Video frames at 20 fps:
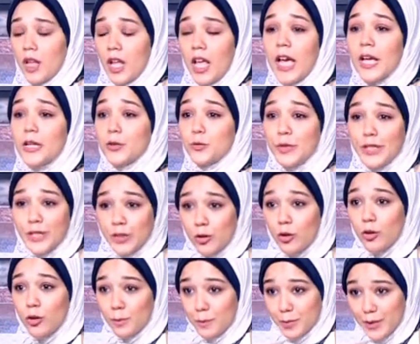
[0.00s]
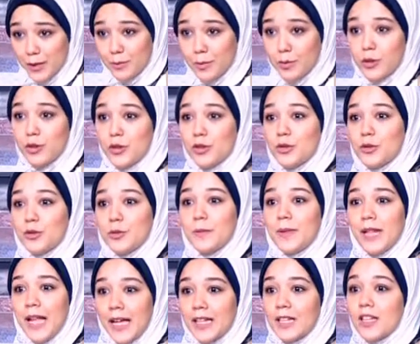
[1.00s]
And we call people to
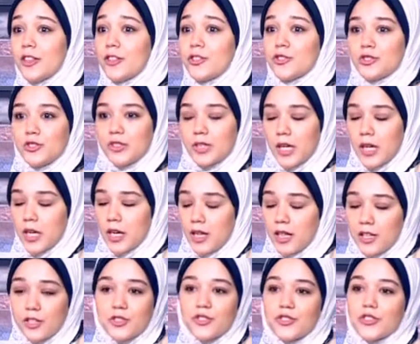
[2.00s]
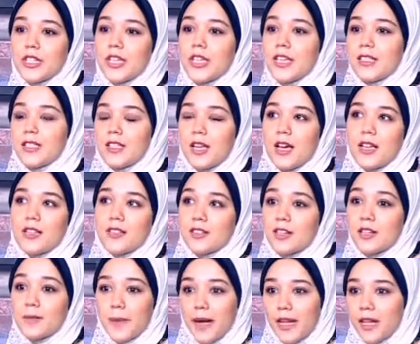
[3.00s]
plan their streets and
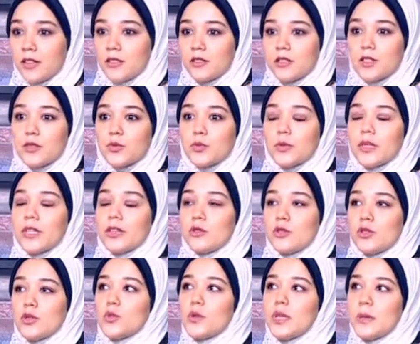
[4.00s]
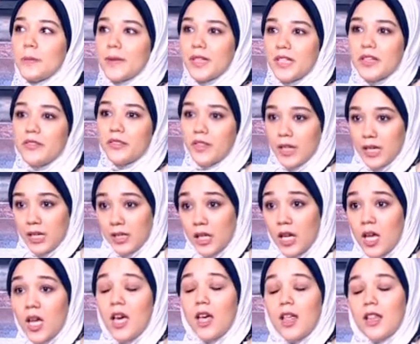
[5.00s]
their balconies because we believe that
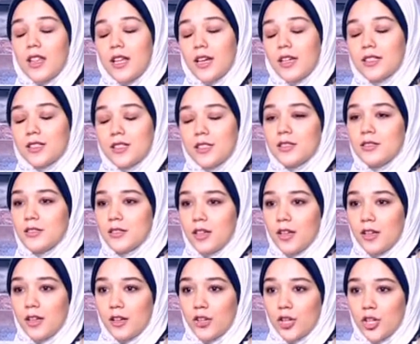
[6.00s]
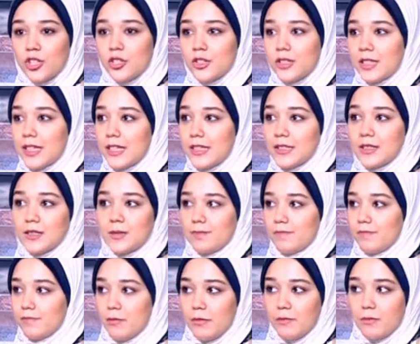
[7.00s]
the green color is
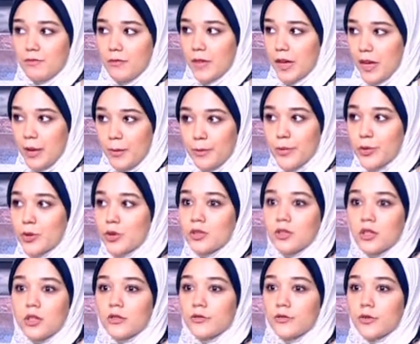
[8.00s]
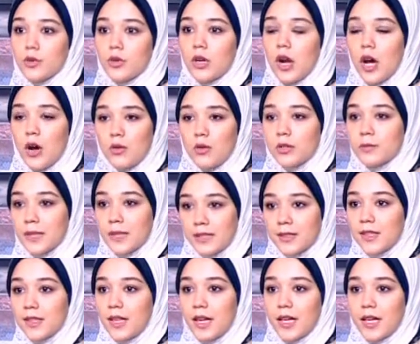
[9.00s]
important for our
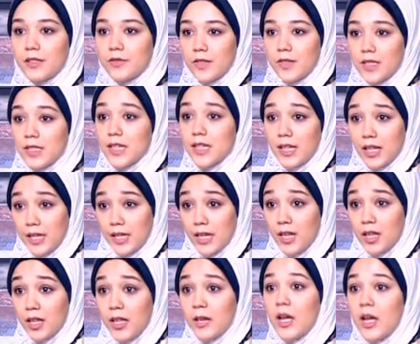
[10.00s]
mental and physical health,